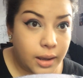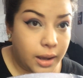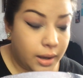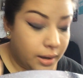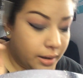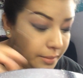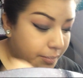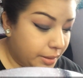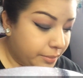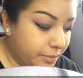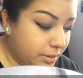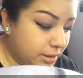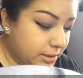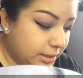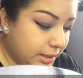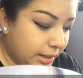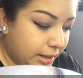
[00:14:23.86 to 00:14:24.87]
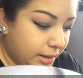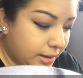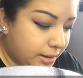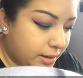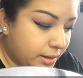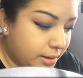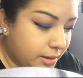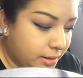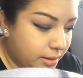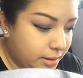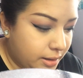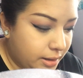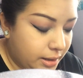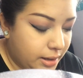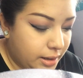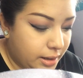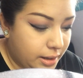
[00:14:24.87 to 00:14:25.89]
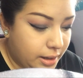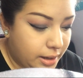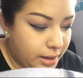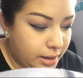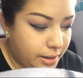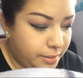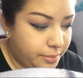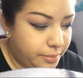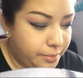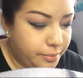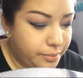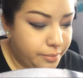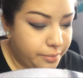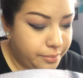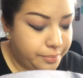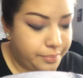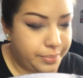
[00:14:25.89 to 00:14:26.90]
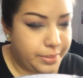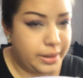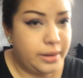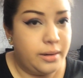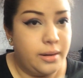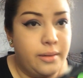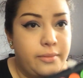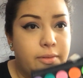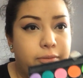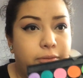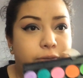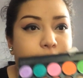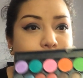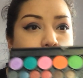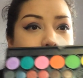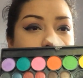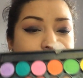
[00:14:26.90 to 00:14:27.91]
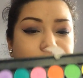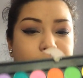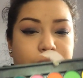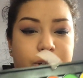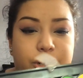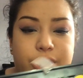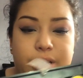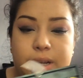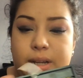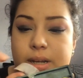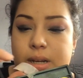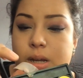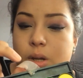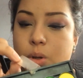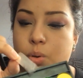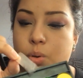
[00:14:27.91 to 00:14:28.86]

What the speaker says: I'm gonna take a bit of a frostier shade